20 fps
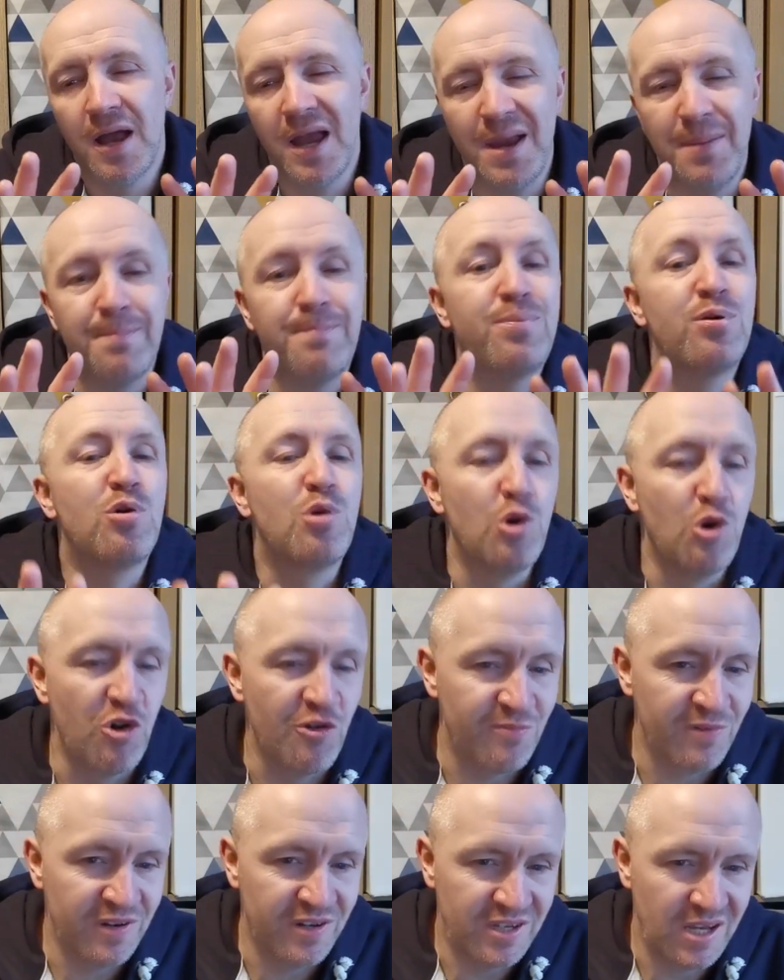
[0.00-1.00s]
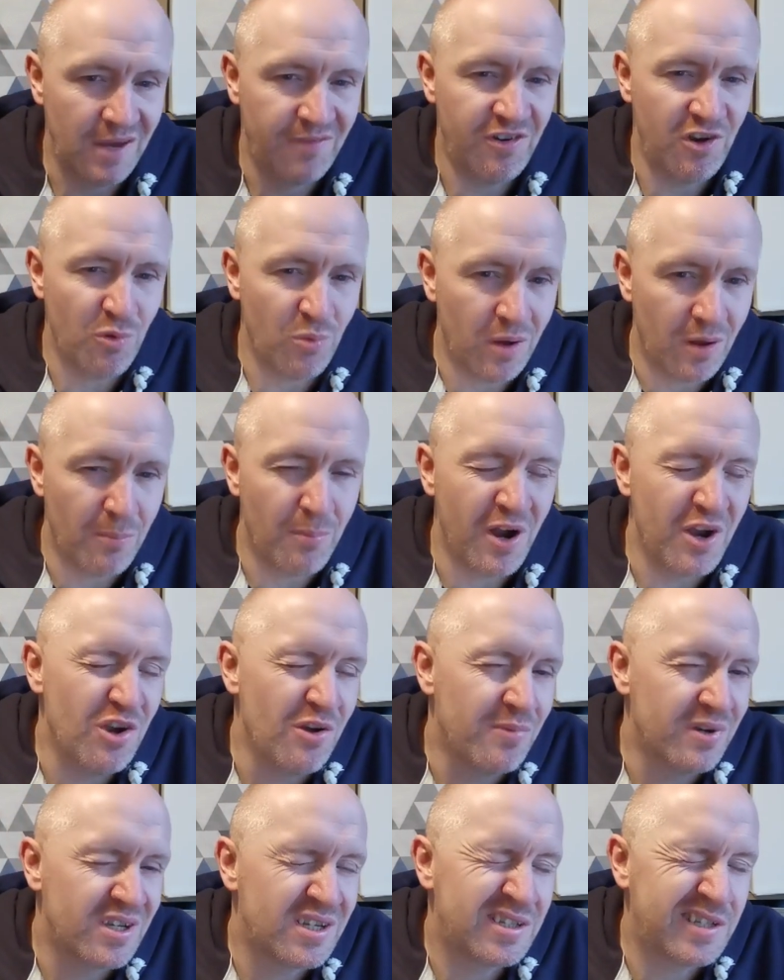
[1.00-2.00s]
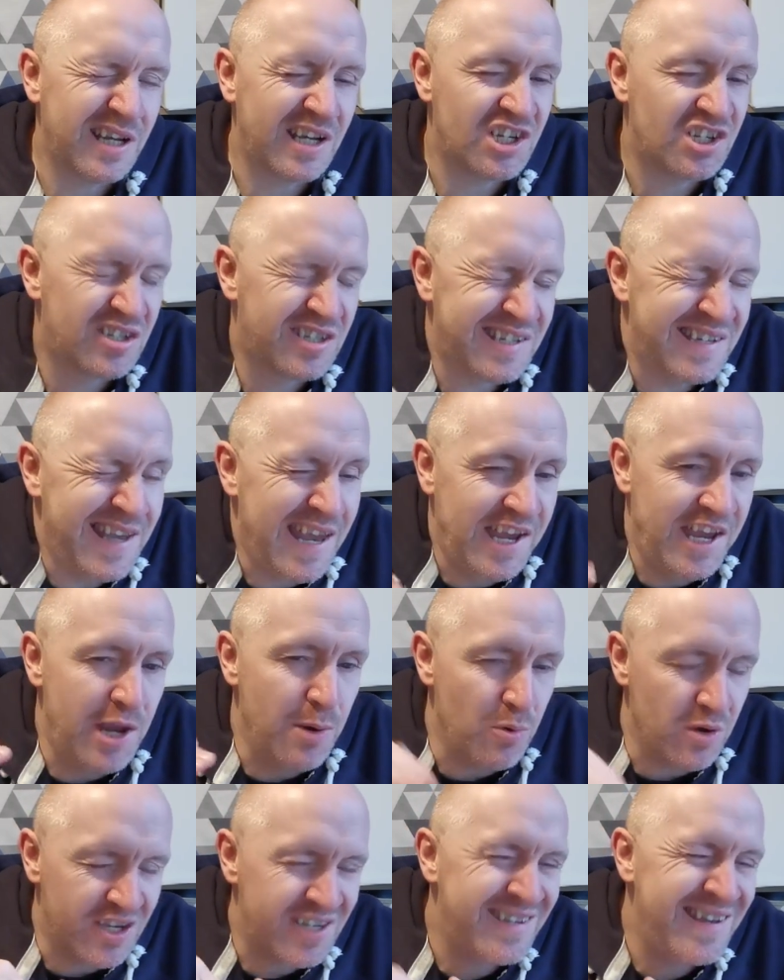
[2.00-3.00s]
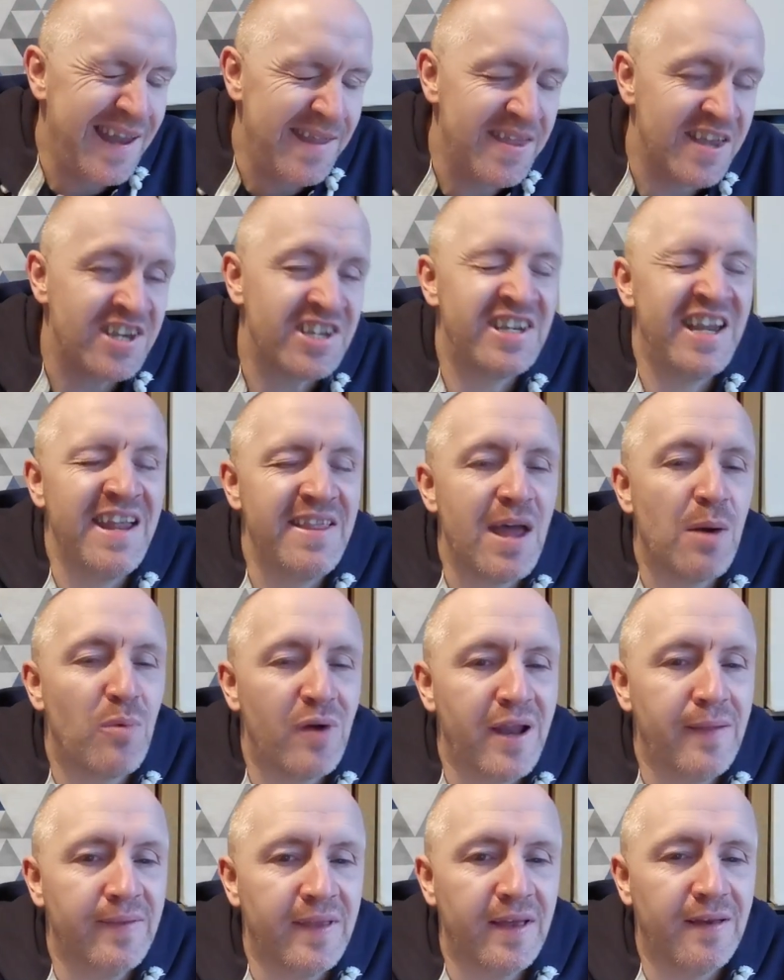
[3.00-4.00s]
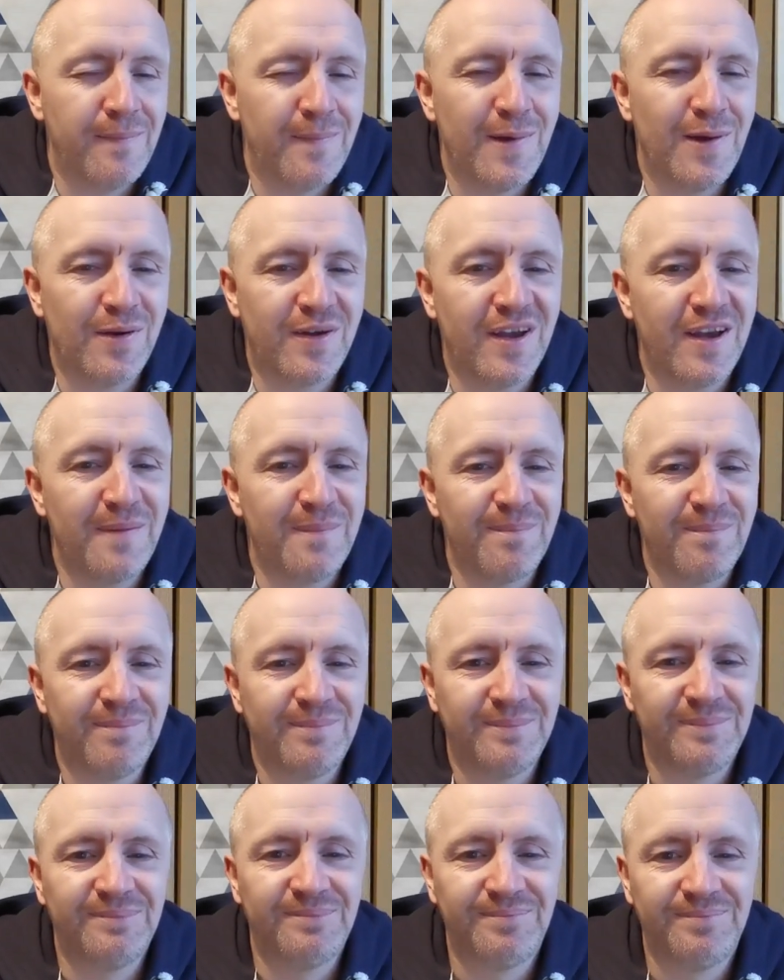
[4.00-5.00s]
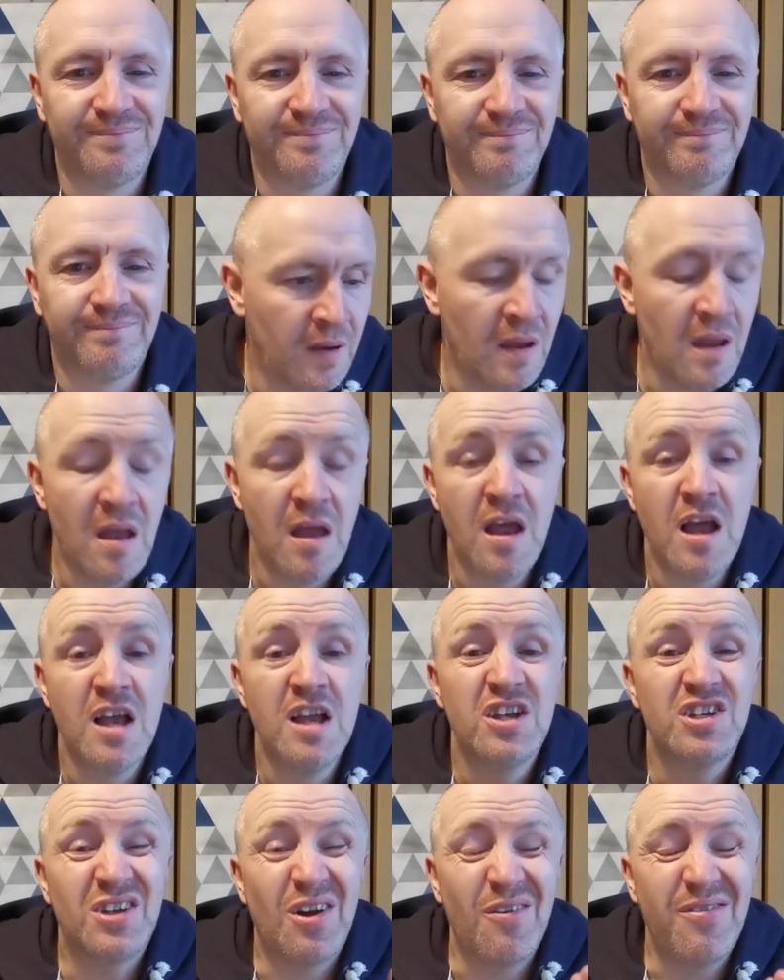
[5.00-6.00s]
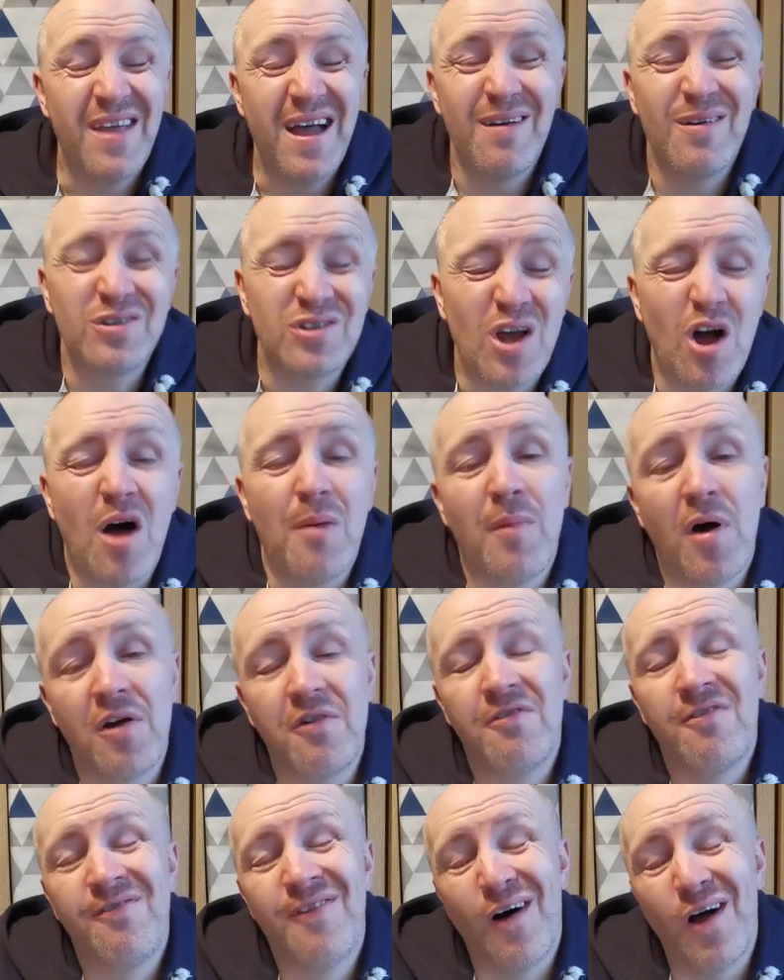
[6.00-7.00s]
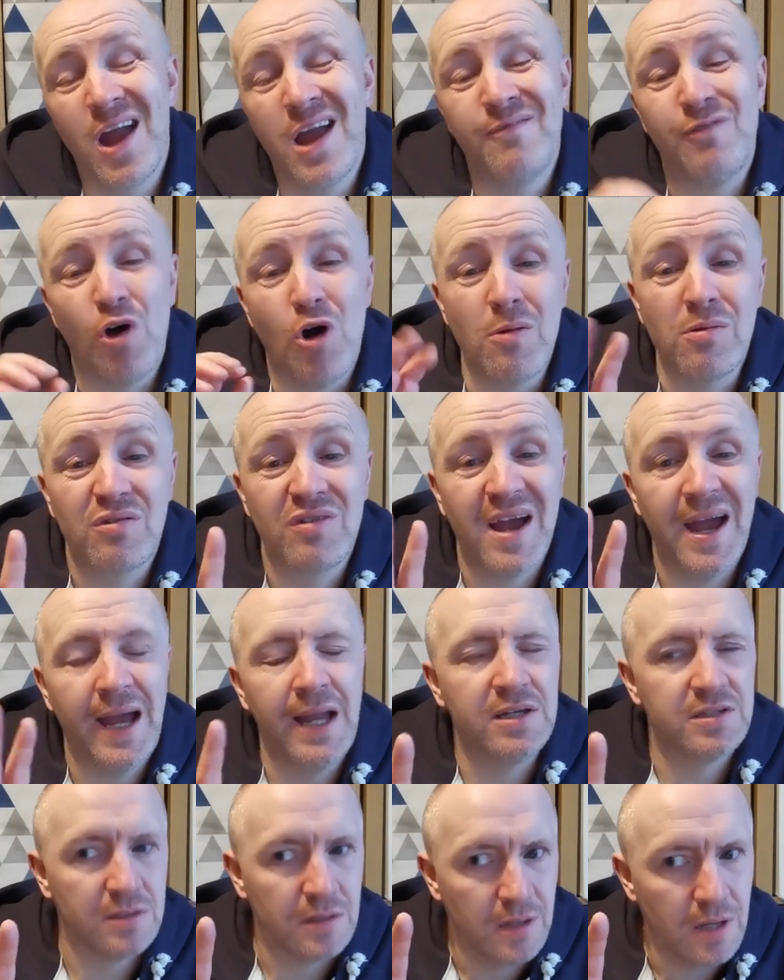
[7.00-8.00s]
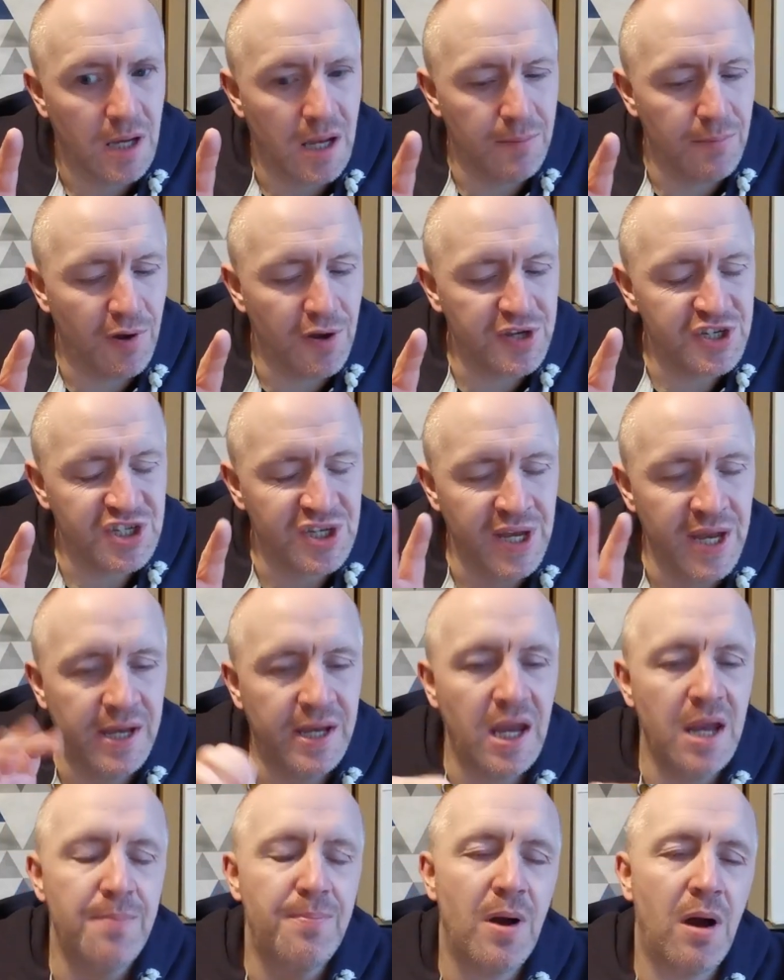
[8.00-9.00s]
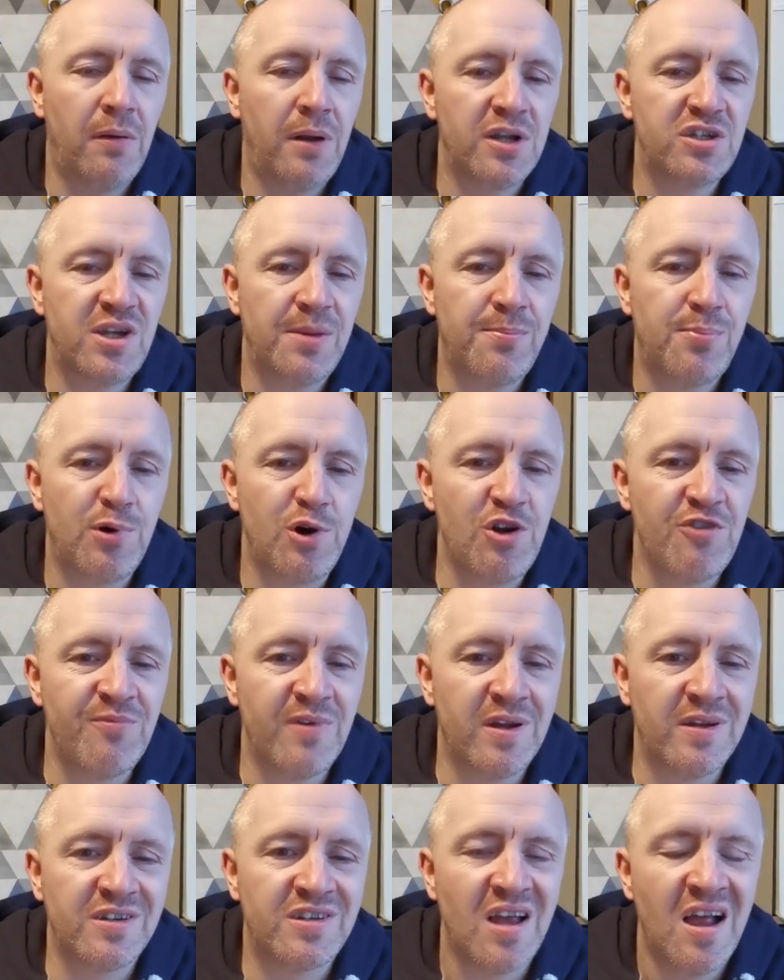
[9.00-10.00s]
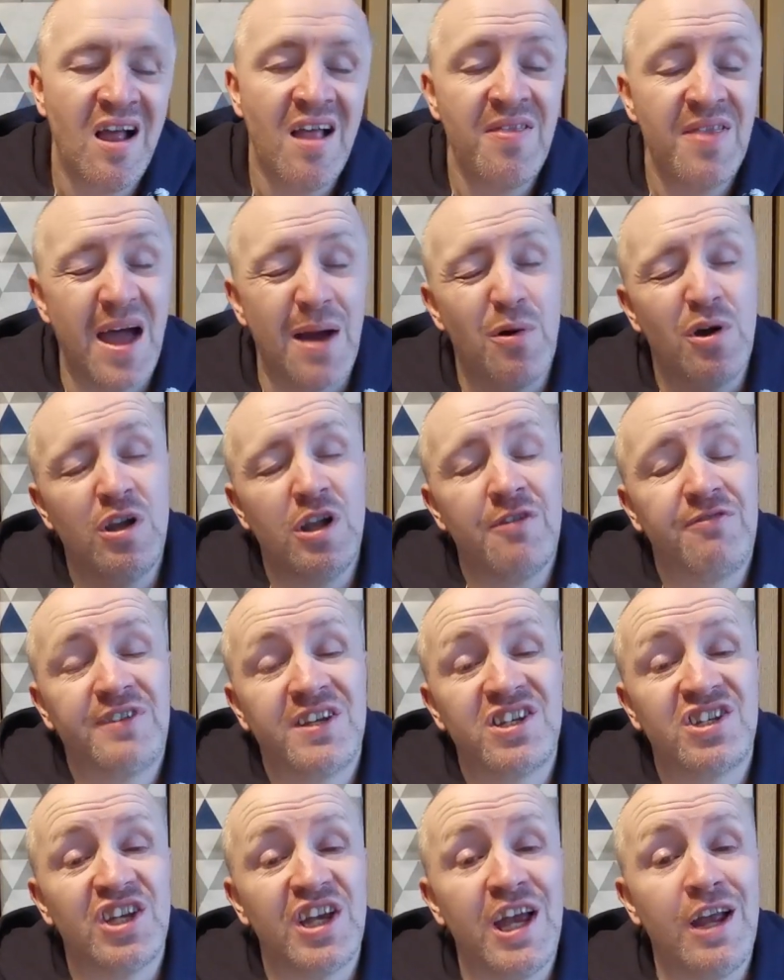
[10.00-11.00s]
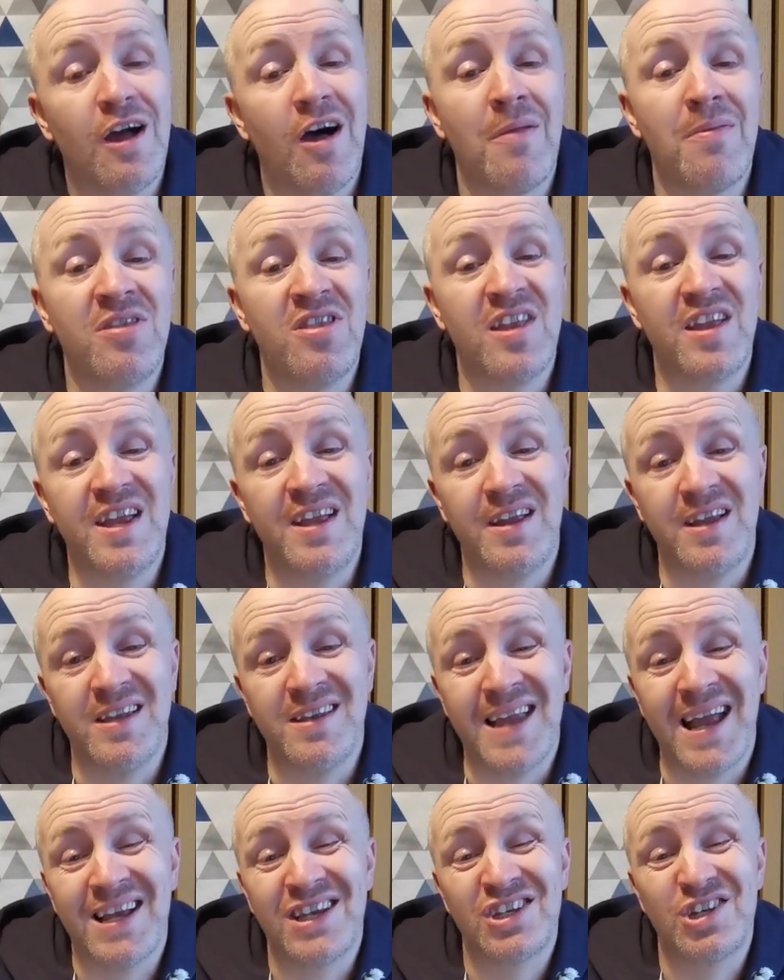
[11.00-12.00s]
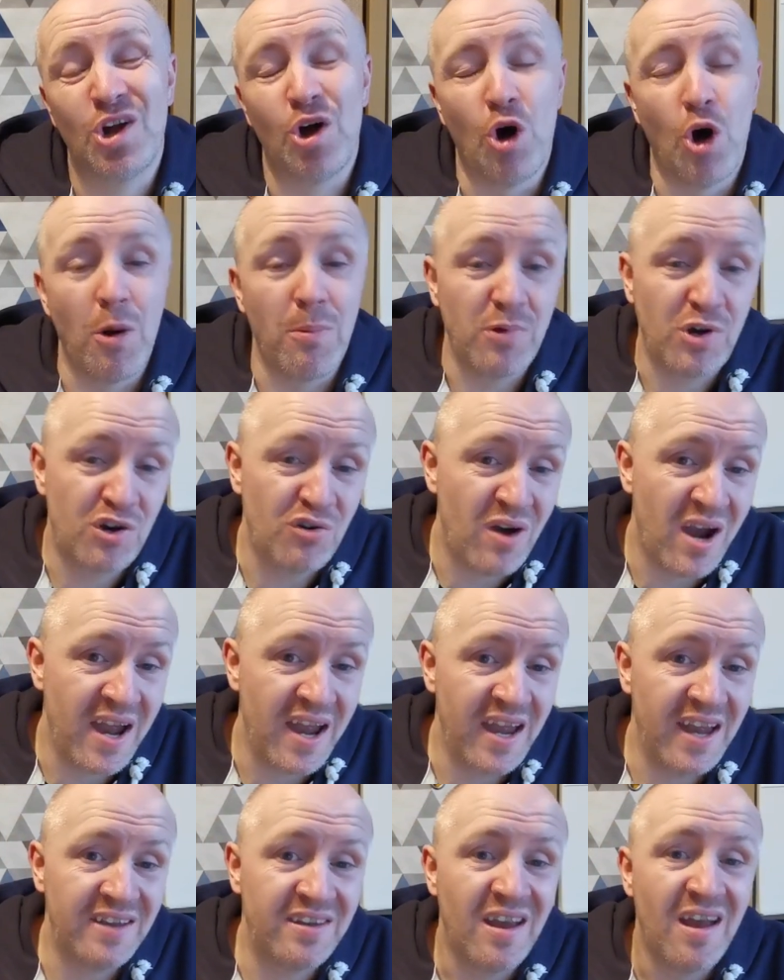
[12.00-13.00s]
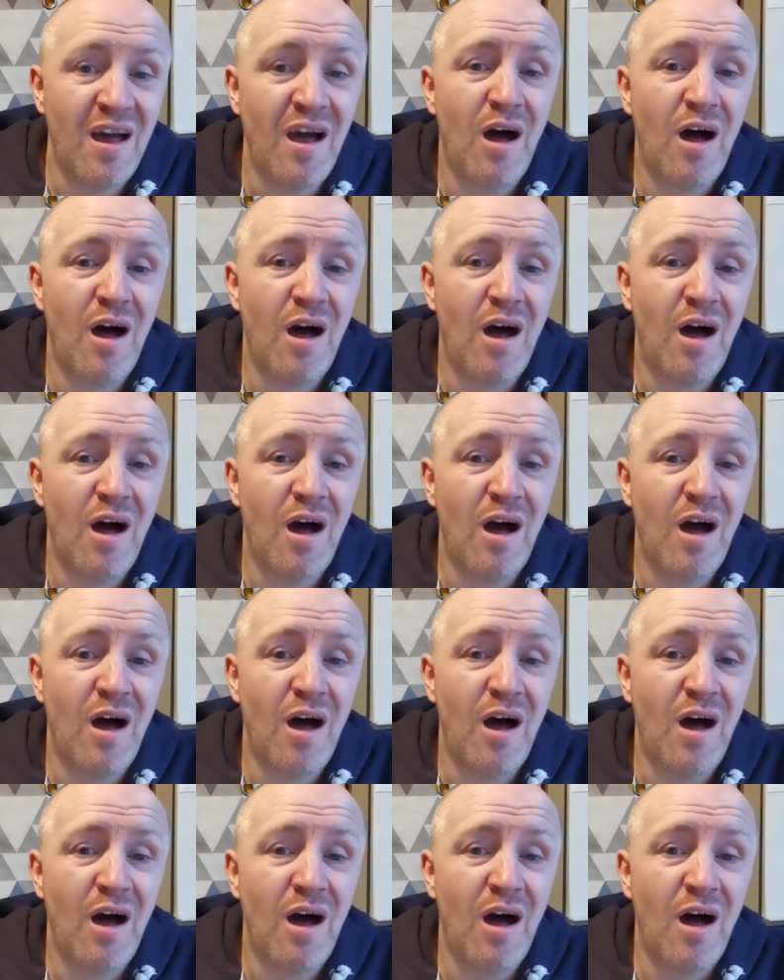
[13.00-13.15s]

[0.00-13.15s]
improvement, if you will, my number 6. Sneak that one in there, okay? So those are my 5 upgrades and my sneaky bonus improvement that I would love to see on the next upgrade